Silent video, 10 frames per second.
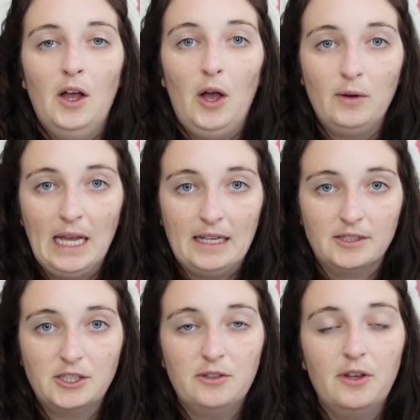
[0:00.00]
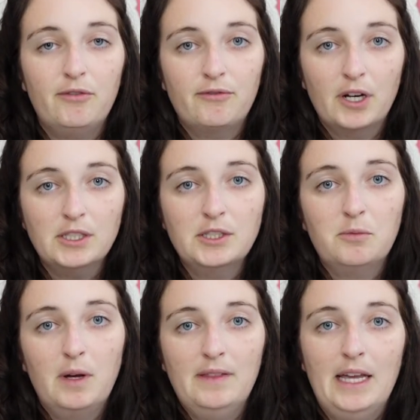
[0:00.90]
Okay, so the first
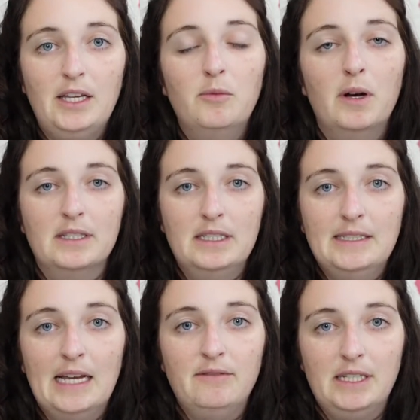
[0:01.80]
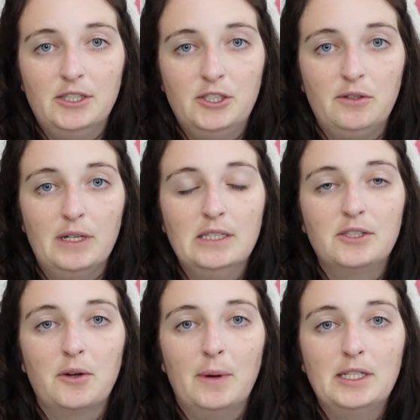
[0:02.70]
one that you want to dive into is
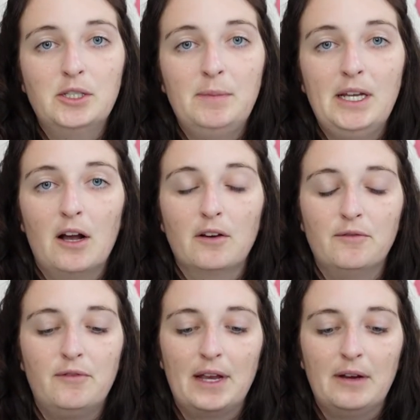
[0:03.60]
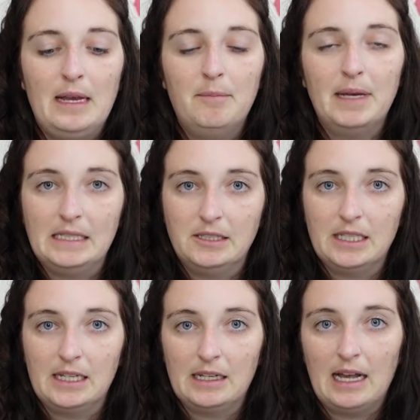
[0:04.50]
going to be our very
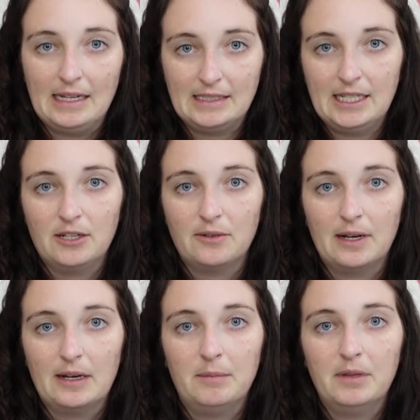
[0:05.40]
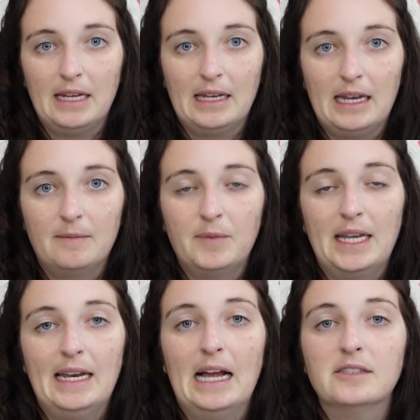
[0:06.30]
basic itinerary planning.
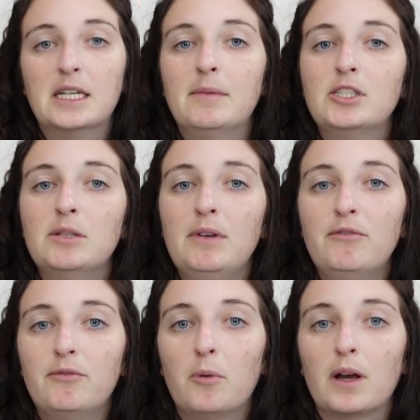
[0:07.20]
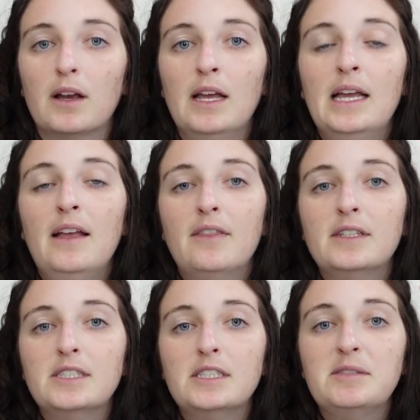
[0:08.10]
And as I mentioned before,
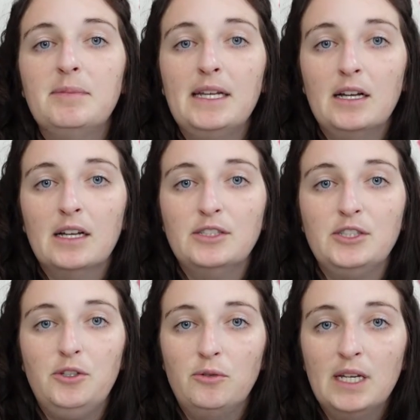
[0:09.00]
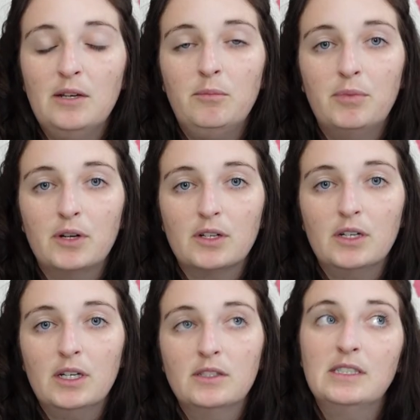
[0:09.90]
this is because you can book
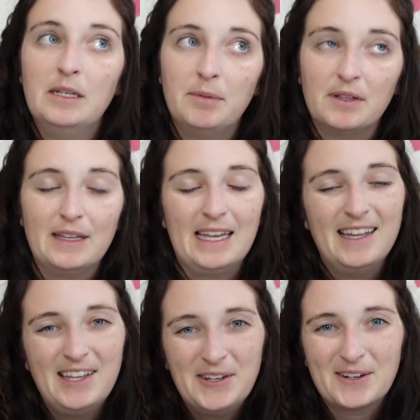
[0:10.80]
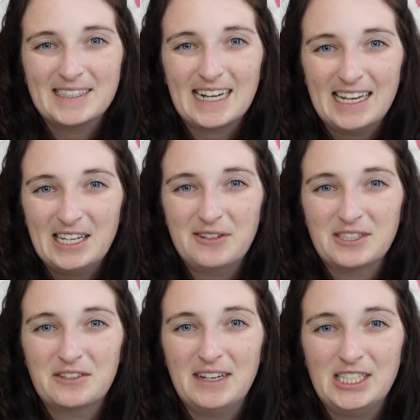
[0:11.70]
typically your dining
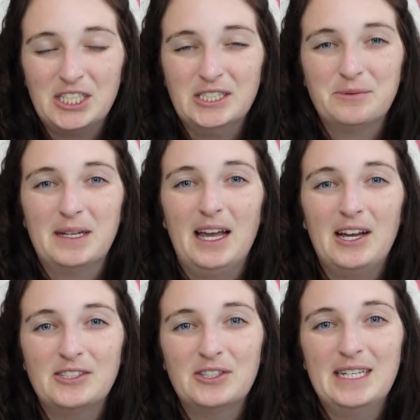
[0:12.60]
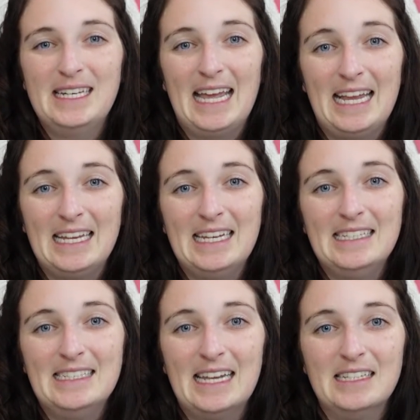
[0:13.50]
reservations 180
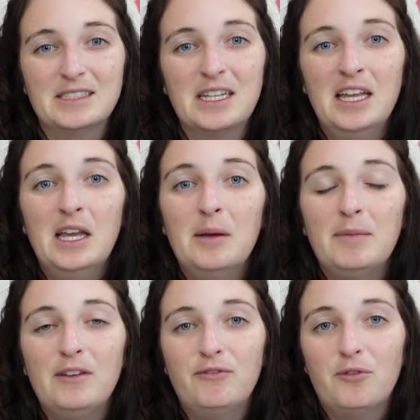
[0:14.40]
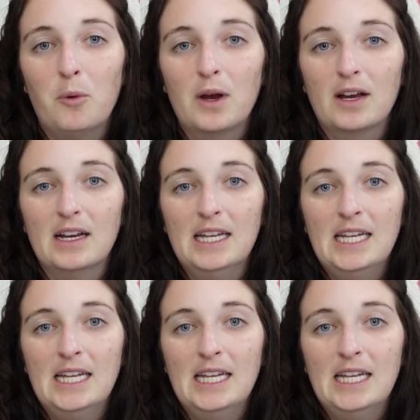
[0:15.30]
days before